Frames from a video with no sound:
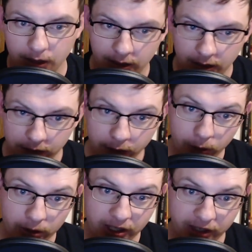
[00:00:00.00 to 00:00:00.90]
Of
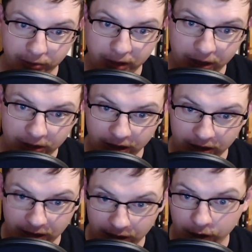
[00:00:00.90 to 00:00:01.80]
course, if players
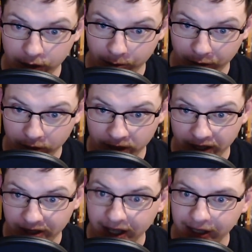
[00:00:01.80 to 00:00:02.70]
continue the
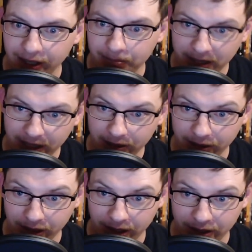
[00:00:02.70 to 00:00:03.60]
protest and get
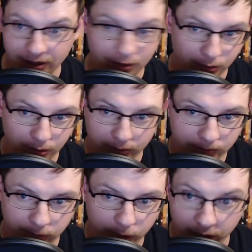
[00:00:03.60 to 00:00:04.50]
penalized or
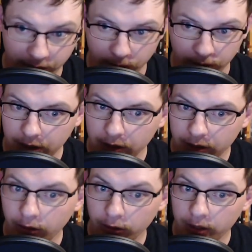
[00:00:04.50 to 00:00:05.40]
whatever,
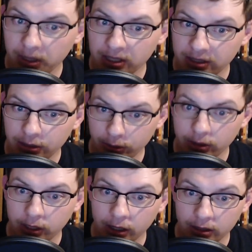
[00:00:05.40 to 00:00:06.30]
though they must deal with the
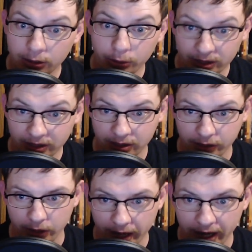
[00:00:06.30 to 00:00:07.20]
consequences of
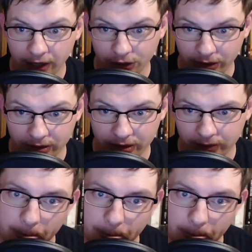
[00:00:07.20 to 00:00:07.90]
their actions,